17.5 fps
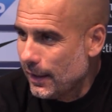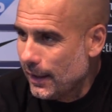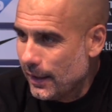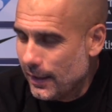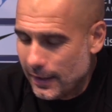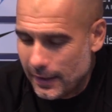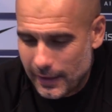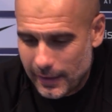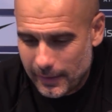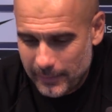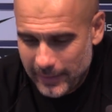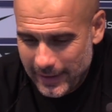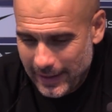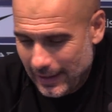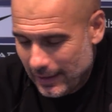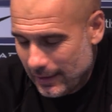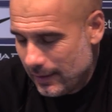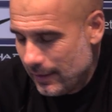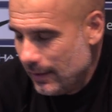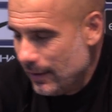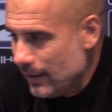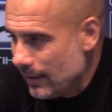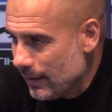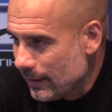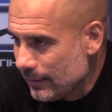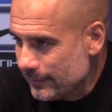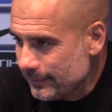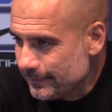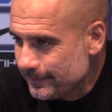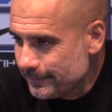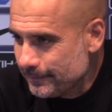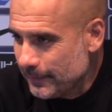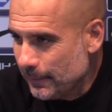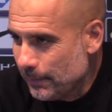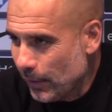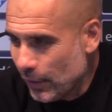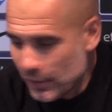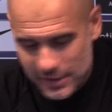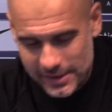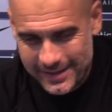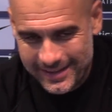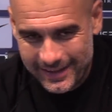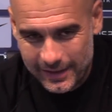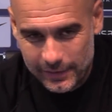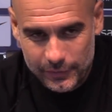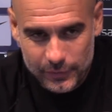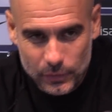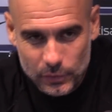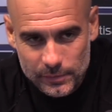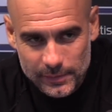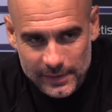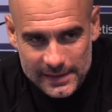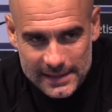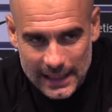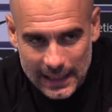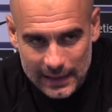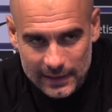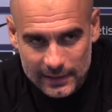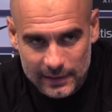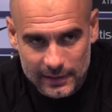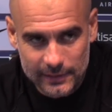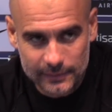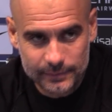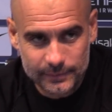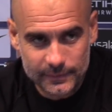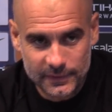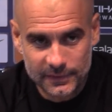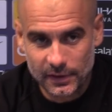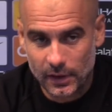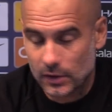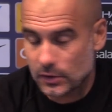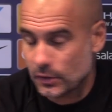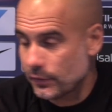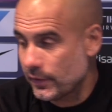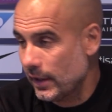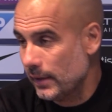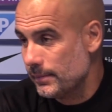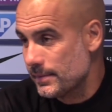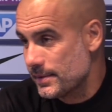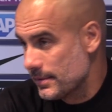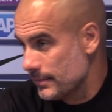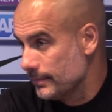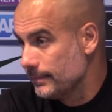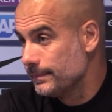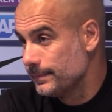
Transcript: Uh, be healthy and be positive, good mentality. There's a lot of games.